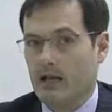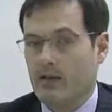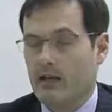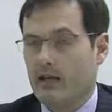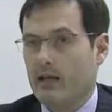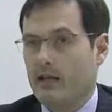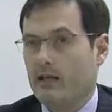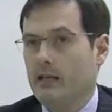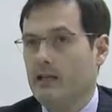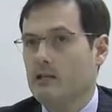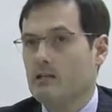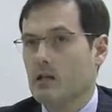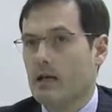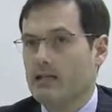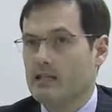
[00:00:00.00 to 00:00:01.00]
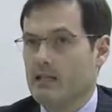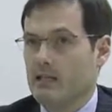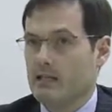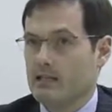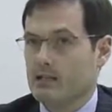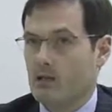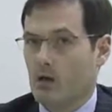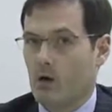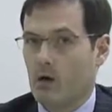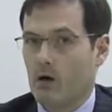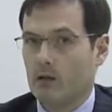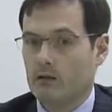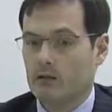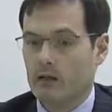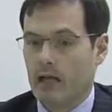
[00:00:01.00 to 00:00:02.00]
And they're getting his ideas
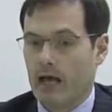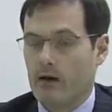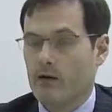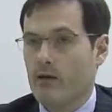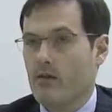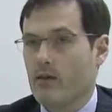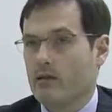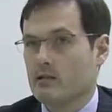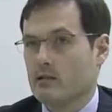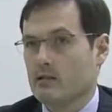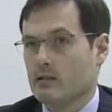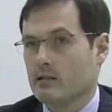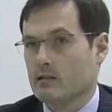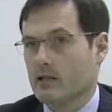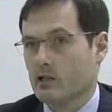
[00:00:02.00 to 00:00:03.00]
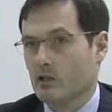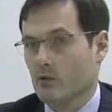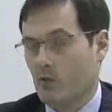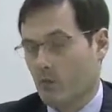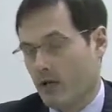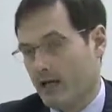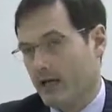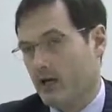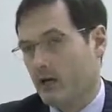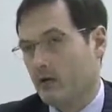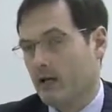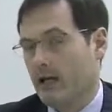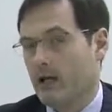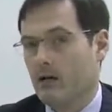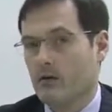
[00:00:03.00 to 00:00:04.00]
on how he thinks the succession will play out,
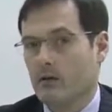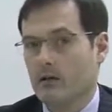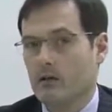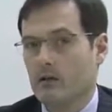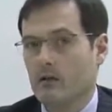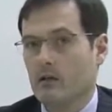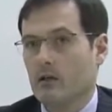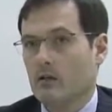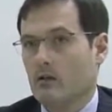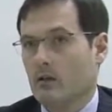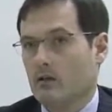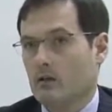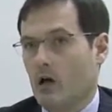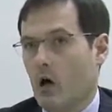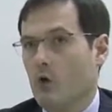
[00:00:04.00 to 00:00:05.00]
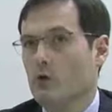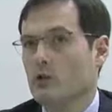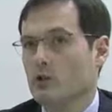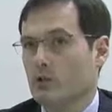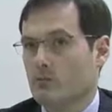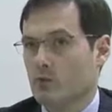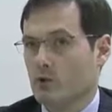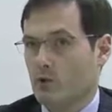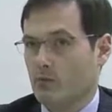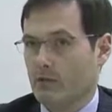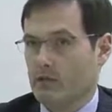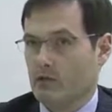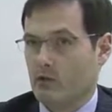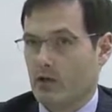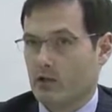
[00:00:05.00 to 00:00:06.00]
on how the ownership should
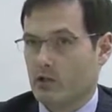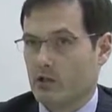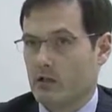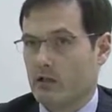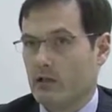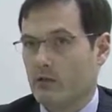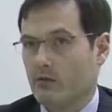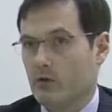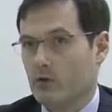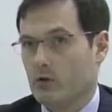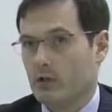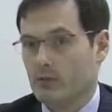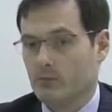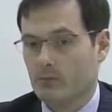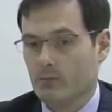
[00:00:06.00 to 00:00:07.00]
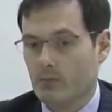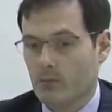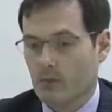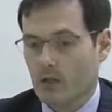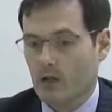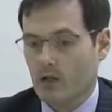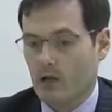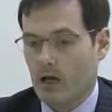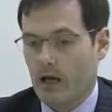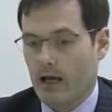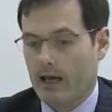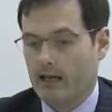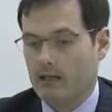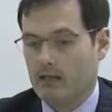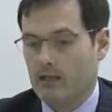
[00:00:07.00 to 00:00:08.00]
be structured in the future.
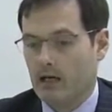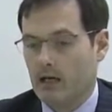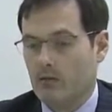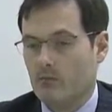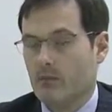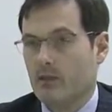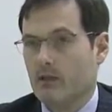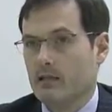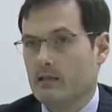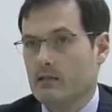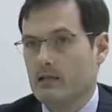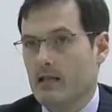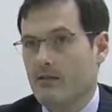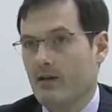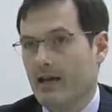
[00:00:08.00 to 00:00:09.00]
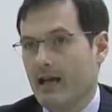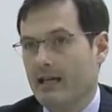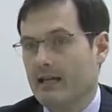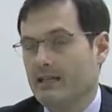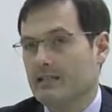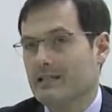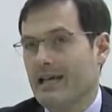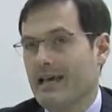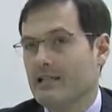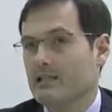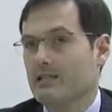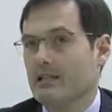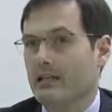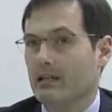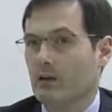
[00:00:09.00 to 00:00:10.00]
And but there's never any
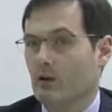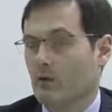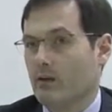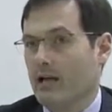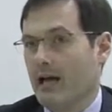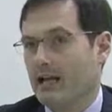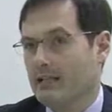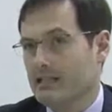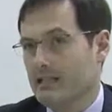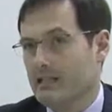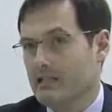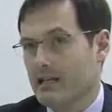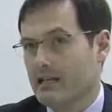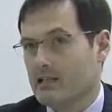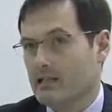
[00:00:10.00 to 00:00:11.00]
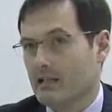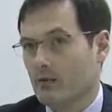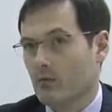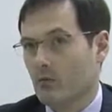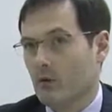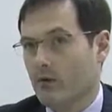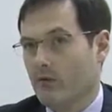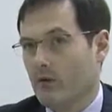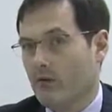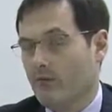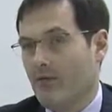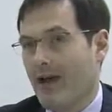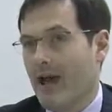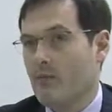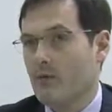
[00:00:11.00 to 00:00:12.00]
testing or reality testing with the
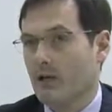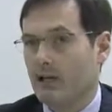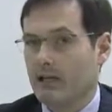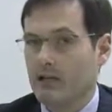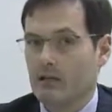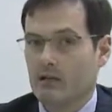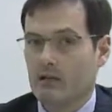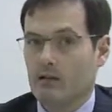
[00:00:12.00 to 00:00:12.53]
family